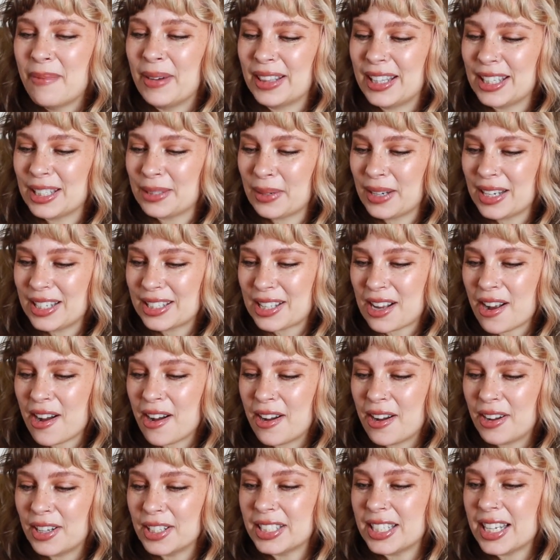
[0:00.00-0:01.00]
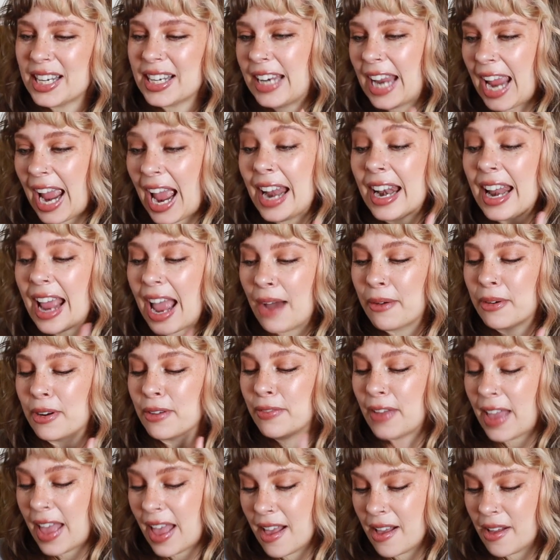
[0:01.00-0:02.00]
but this one is called Cat Out
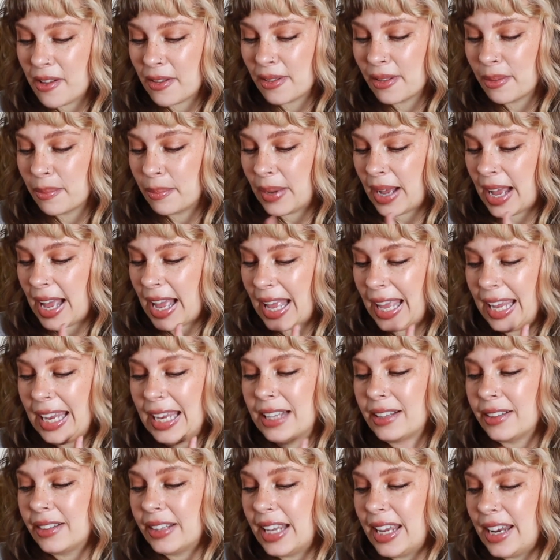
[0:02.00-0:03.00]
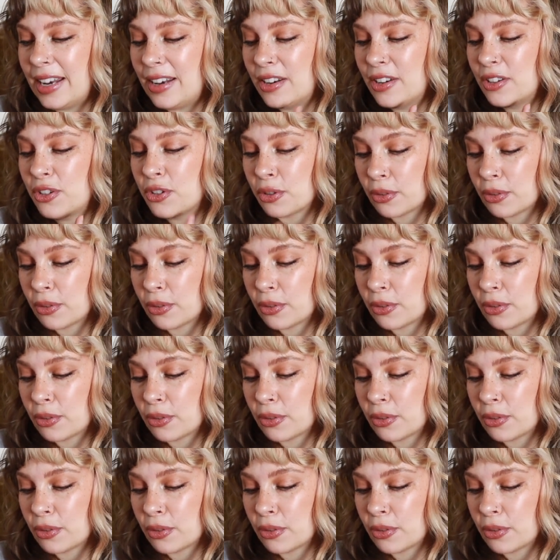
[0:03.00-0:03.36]
of Hell by Lynn